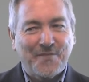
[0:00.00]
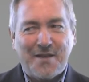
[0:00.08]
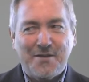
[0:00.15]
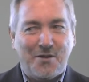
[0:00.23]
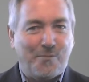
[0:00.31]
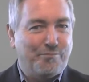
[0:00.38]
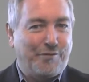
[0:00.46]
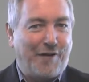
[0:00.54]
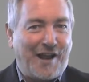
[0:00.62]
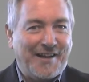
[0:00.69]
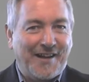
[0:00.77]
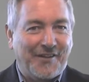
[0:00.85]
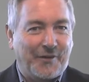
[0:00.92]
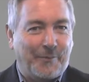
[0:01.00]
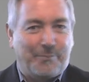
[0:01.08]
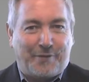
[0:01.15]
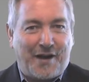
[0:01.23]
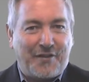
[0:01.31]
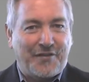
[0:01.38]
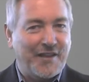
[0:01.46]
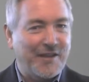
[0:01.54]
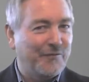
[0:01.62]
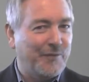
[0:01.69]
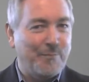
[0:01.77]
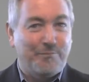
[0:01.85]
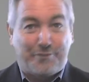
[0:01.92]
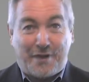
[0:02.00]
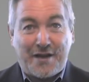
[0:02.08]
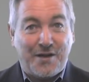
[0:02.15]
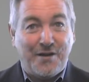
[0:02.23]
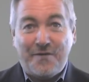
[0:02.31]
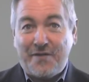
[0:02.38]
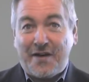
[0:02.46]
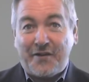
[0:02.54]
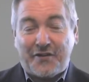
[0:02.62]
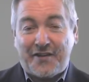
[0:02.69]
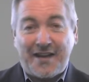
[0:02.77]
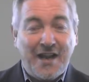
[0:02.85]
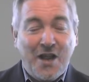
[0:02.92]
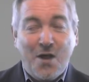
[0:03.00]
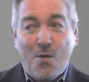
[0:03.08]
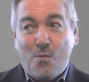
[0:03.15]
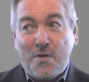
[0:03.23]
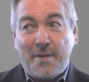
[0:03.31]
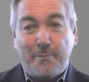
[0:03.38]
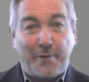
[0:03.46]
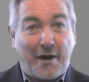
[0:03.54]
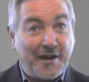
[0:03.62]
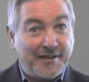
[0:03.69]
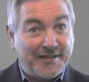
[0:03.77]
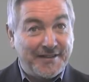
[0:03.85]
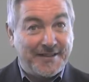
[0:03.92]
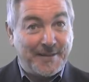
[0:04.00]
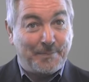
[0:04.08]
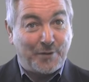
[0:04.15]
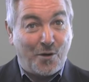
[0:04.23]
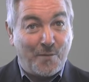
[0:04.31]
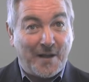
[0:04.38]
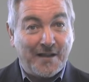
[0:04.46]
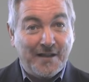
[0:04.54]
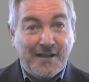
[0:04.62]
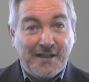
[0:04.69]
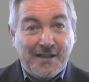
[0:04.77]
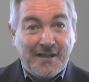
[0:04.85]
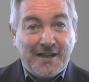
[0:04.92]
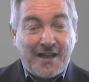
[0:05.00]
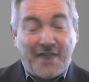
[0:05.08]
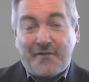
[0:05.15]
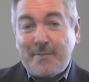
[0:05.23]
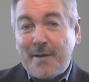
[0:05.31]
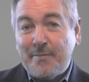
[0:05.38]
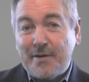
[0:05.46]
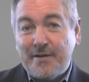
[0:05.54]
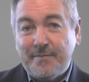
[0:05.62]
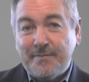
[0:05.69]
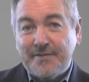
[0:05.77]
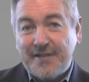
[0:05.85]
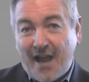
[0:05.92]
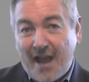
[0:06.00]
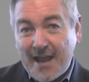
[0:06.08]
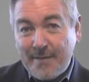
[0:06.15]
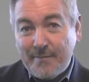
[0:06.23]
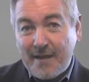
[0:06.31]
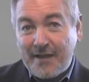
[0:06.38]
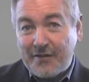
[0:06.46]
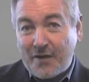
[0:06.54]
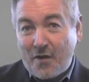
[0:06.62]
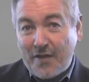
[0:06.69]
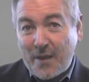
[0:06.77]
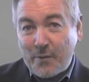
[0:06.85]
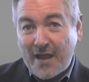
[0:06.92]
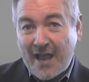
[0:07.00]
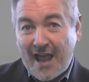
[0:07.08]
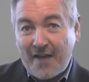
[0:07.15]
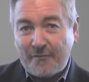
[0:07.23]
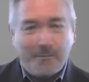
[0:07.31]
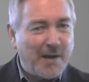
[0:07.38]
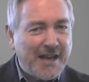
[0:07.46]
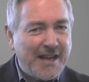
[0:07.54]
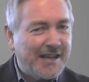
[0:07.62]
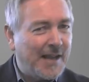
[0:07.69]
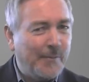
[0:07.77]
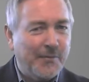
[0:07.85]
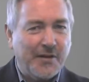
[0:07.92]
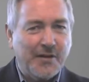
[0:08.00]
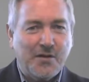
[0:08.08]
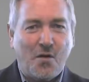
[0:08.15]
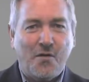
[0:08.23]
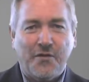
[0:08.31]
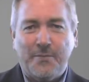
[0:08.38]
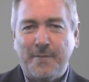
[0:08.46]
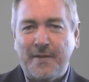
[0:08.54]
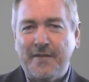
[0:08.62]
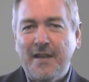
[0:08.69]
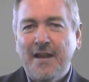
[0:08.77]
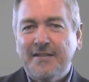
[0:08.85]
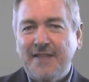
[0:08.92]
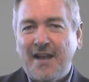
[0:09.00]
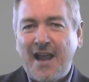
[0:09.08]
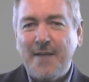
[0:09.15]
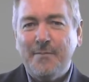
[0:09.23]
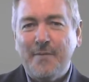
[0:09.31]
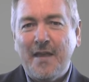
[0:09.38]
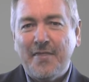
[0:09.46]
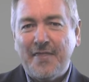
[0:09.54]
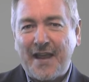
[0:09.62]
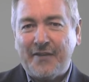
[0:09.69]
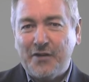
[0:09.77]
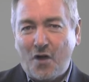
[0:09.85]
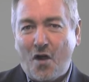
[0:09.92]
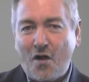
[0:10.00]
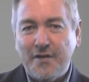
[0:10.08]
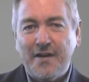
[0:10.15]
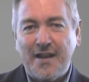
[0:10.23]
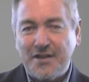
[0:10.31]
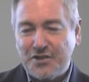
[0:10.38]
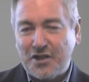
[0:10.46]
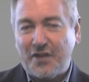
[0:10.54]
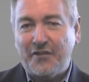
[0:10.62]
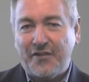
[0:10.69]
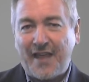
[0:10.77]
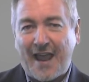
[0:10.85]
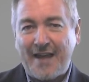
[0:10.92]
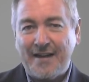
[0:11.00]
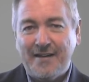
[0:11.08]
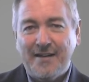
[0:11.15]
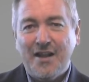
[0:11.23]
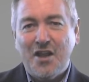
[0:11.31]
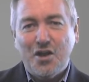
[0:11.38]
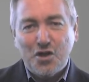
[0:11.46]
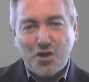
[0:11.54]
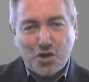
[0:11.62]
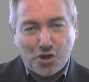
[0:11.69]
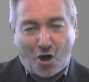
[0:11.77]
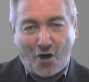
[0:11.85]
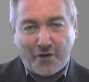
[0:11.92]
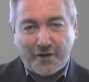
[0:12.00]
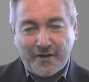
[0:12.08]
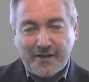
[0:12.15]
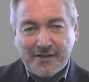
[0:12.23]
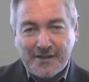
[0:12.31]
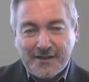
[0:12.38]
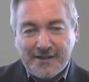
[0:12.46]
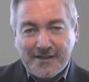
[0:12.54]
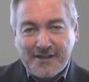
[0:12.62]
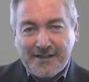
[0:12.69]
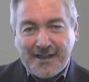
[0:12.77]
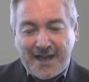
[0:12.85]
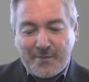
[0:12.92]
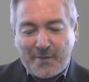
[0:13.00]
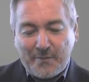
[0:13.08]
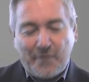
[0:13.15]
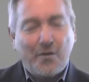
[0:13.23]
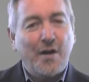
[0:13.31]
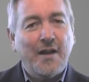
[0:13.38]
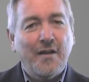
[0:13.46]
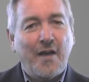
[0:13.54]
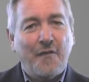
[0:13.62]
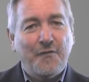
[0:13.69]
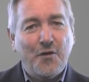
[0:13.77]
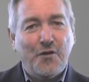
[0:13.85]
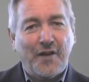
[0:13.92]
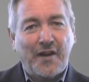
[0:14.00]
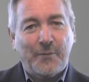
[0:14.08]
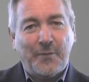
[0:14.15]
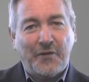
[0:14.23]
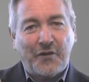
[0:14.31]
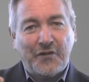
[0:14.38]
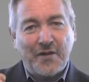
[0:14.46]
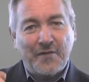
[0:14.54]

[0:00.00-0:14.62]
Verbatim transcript: you know, bright is a bright thing from Bright University with a bright diploma. And remember, time is all that we have. Money comes and goes, but time that's gone is just that, gone. Anyway, we've got a, a fuller exposition of